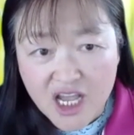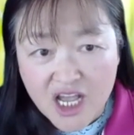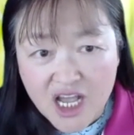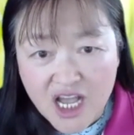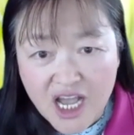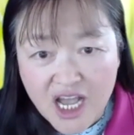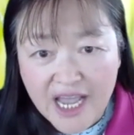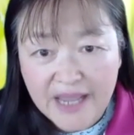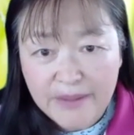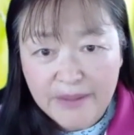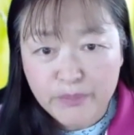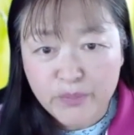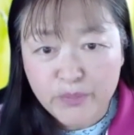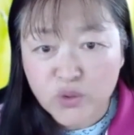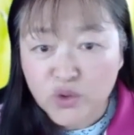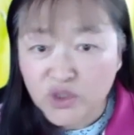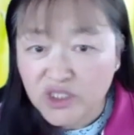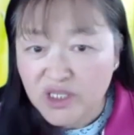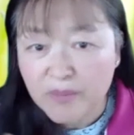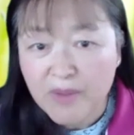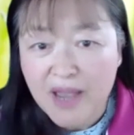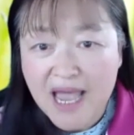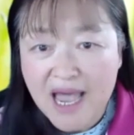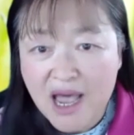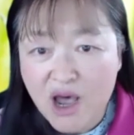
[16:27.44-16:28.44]
I put
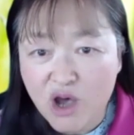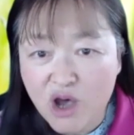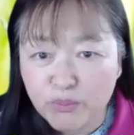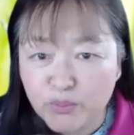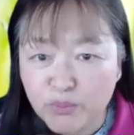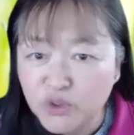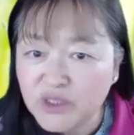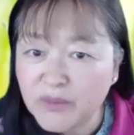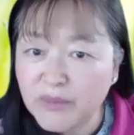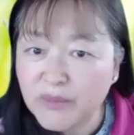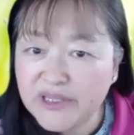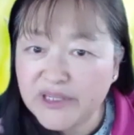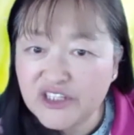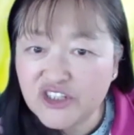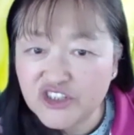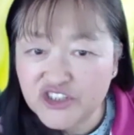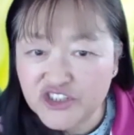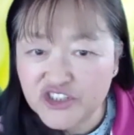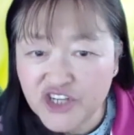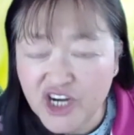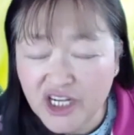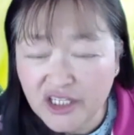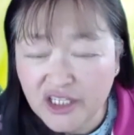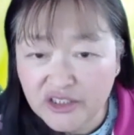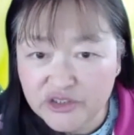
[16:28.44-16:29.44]
them out, put them into
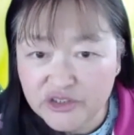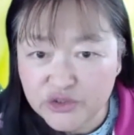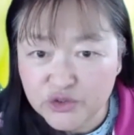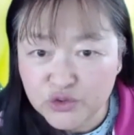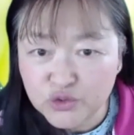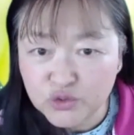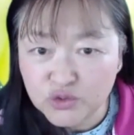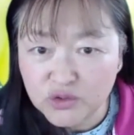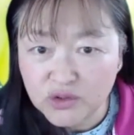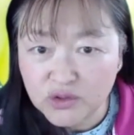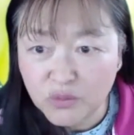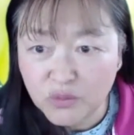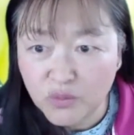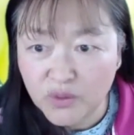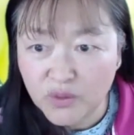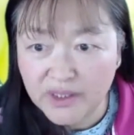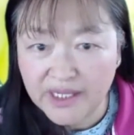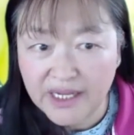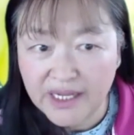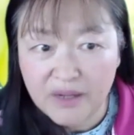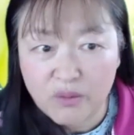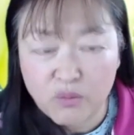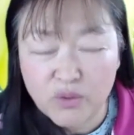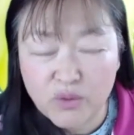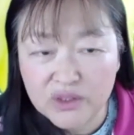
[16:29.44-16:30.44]
charter school. When
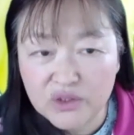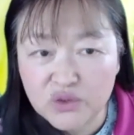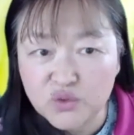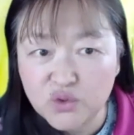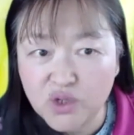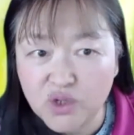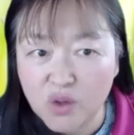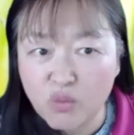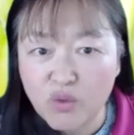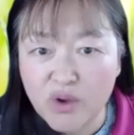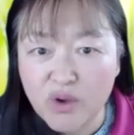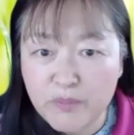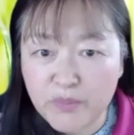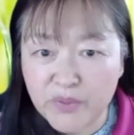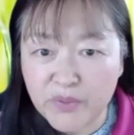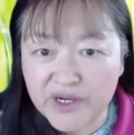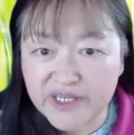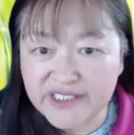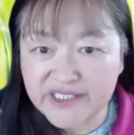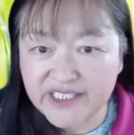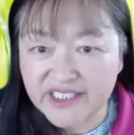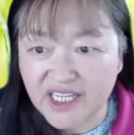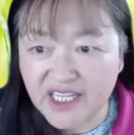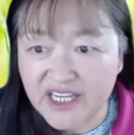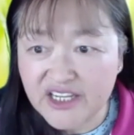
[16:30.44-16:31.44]
I went to one
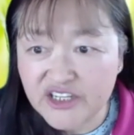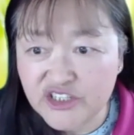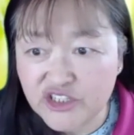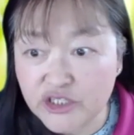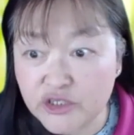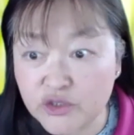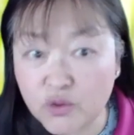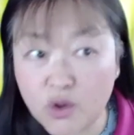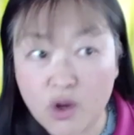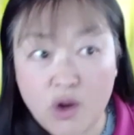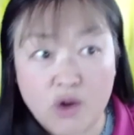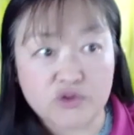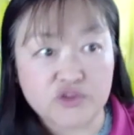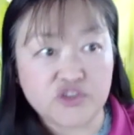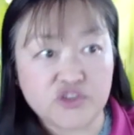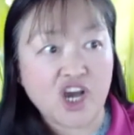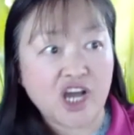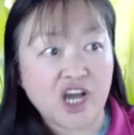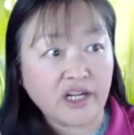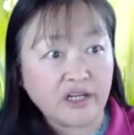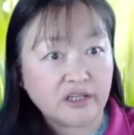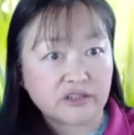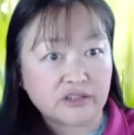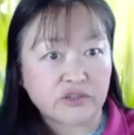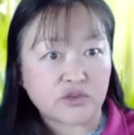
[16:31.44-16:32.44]
presentation, so, oh,
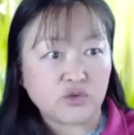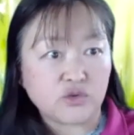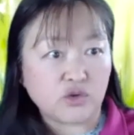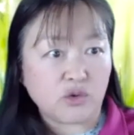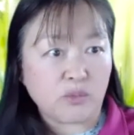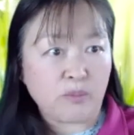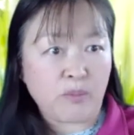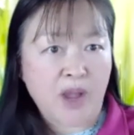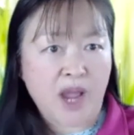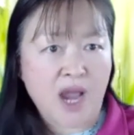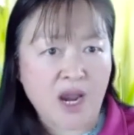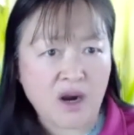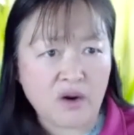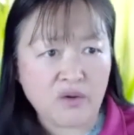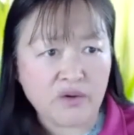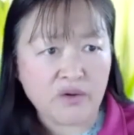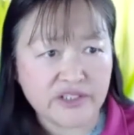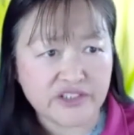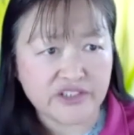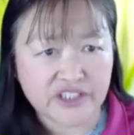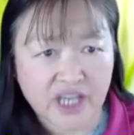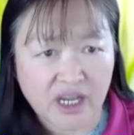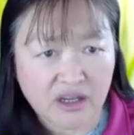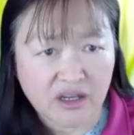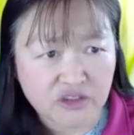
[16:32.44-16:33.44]
charter school,
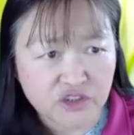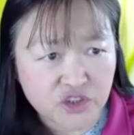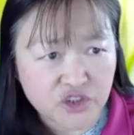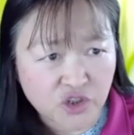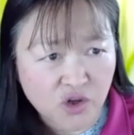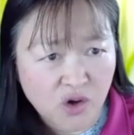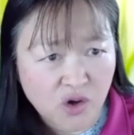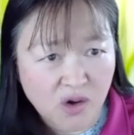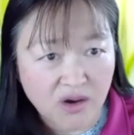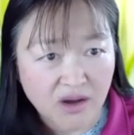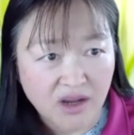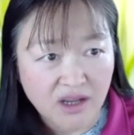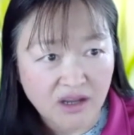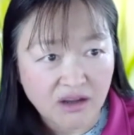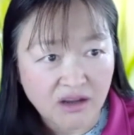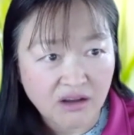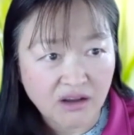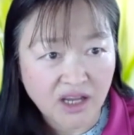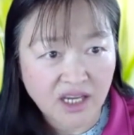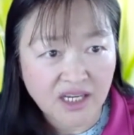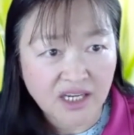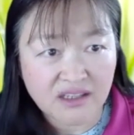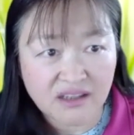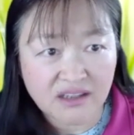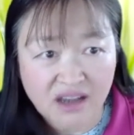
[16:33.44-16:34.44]
parents control.
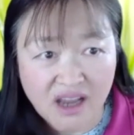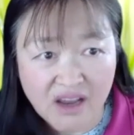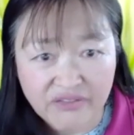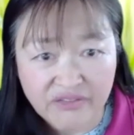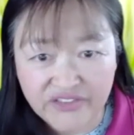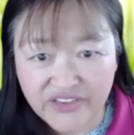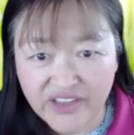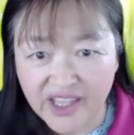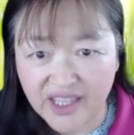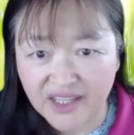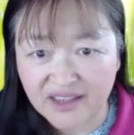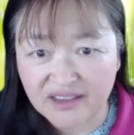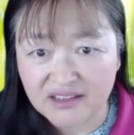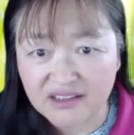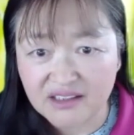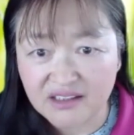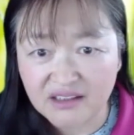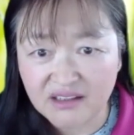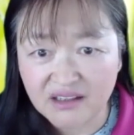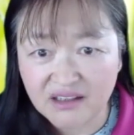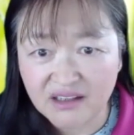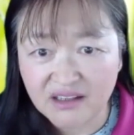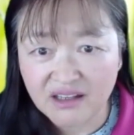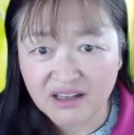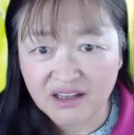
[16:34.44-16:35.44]
I love that
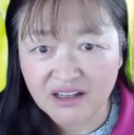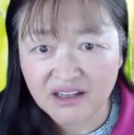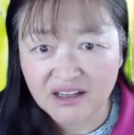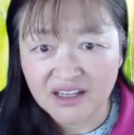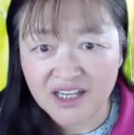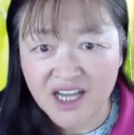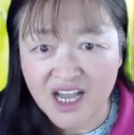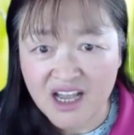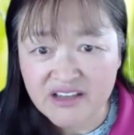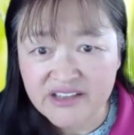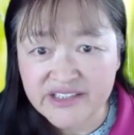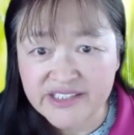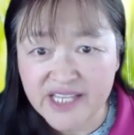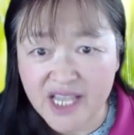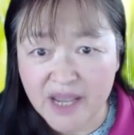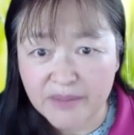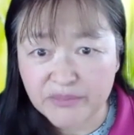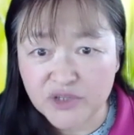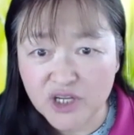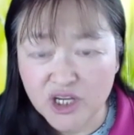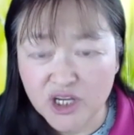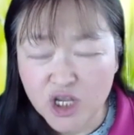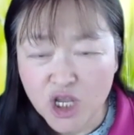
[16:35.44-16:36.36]
concept.